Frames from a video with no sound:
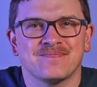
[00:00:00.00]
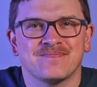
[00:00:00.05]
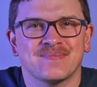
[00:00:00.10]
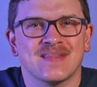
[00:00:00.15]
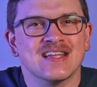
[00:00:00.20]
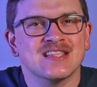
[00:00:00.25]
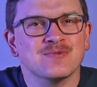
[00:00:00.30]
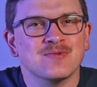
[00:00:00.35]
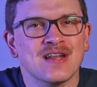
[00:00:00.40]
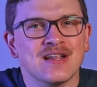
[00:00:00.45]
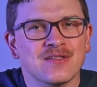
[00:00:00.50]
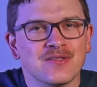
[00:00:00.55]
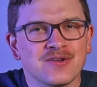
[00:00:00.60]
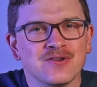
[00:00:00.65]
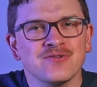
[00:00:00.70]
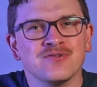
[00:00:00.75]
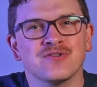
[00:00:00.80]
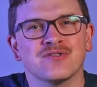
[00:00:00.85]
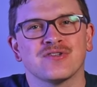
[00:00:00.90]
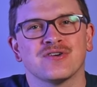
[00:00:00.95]
That's when I
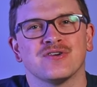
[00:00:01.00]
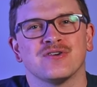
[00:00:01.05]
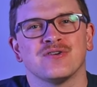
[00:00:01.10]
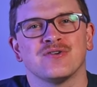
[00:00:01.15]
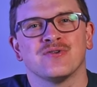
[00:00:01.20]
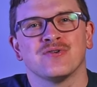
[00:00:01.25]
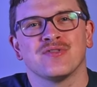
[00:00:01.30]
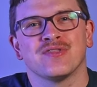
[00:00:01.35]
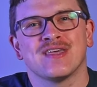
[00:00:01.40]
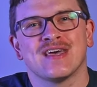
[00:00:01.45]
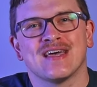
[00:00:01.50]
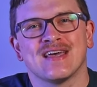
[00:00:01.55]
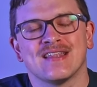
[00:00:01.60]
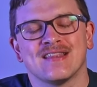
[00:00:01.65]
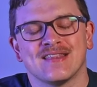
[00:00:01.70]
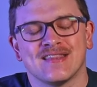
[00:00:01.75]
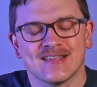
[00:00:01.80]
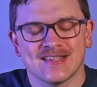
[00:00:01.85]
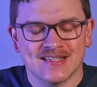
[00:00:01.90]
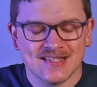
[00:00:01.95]
learned, though,
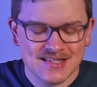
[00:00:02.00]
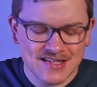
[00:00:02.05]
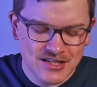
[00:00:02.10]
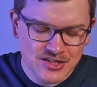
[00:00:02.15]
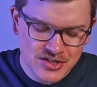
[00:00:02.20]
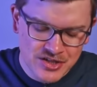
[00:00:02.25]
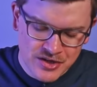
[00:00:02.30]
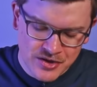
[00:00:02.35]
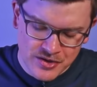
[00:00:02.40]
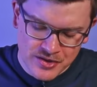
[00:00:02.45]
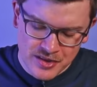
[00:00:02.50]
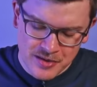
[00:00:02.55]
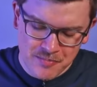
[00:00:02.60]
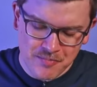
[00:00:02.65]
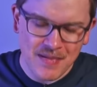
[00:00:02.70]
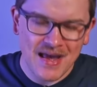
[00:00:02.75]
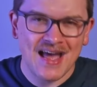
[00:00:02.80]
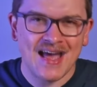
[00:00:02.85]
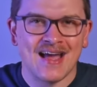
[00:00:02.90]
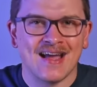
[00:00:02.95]
that the stitching on the
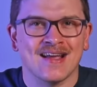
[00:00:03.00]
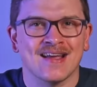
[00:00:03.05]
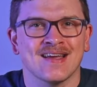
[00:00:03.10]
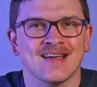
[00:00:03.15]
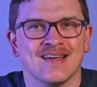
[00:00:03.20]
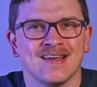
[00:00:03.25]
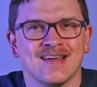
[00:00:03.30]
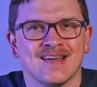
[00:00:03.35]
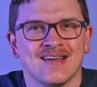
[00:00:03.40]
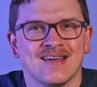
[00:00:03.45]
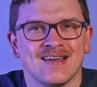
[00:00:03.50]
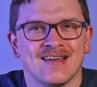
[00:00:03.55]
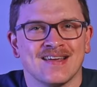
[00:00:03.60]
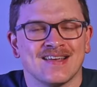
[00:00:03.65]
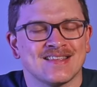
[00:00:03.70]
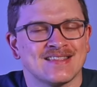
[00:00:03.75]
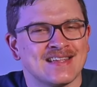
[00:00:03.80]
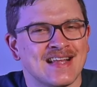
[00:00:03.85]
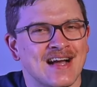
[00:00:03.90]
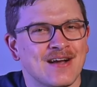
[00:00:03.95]
back
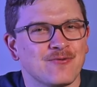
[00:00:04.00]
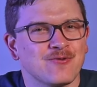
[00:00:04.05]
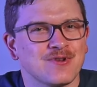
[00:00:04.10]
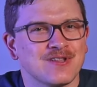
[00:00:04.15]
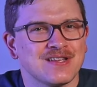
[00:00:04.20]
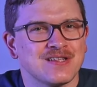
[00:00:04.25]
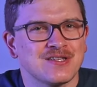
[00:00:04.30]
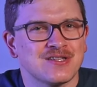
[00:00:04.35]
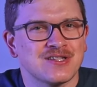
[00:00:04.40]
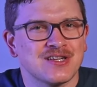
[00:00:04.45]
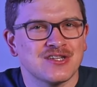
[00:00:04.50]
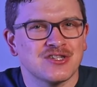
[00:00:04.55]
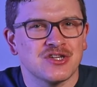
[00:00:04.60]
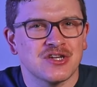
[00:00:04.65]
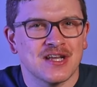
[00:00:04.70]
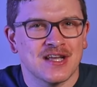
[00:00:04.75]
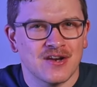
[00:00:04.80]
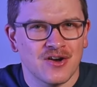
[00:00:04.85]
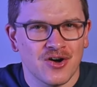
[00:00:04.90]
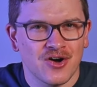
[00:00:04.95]
is not really
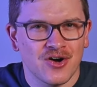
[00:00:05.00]
stitching at